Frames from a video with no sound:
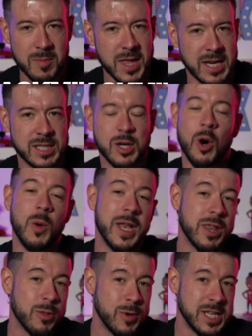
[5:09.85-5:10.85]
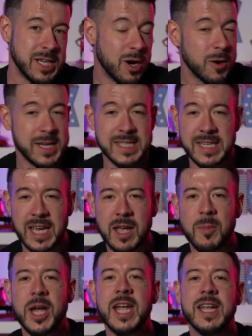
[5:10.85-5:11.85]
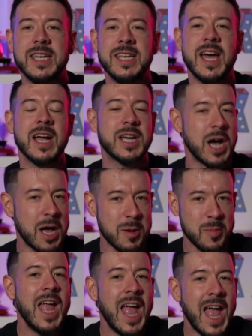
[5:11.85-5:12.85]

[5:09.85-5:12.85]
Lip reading: That is ON3TRACKMIND.com.